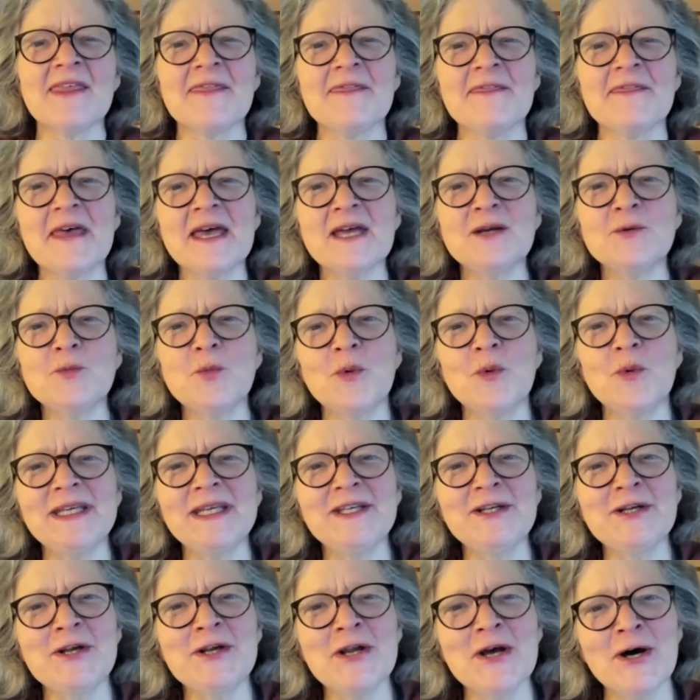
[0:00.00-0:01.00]
then
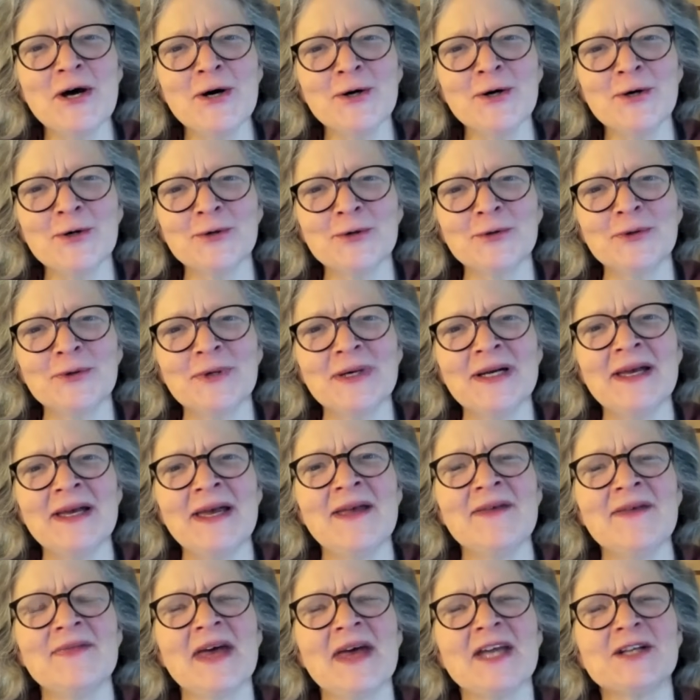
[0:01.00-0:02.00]
we know
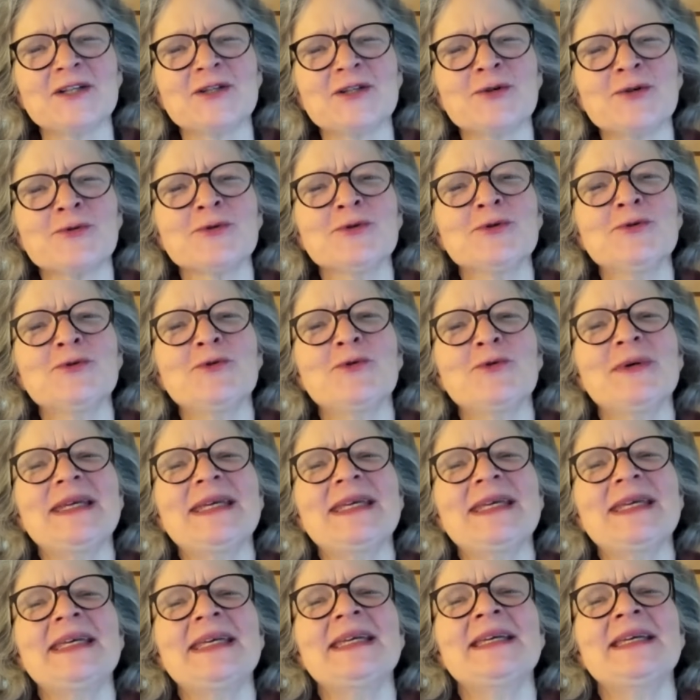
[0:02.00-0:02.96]
that true